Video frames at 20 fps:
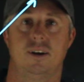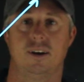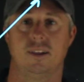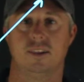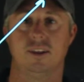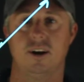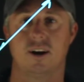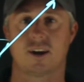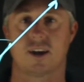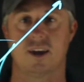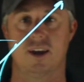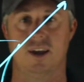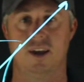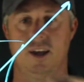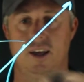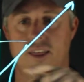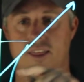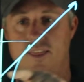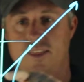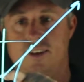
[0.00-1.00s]
Look,
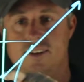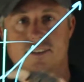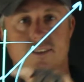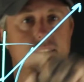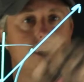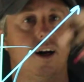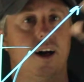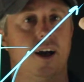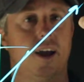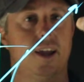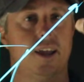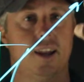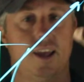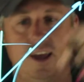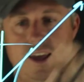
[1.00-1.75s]
this line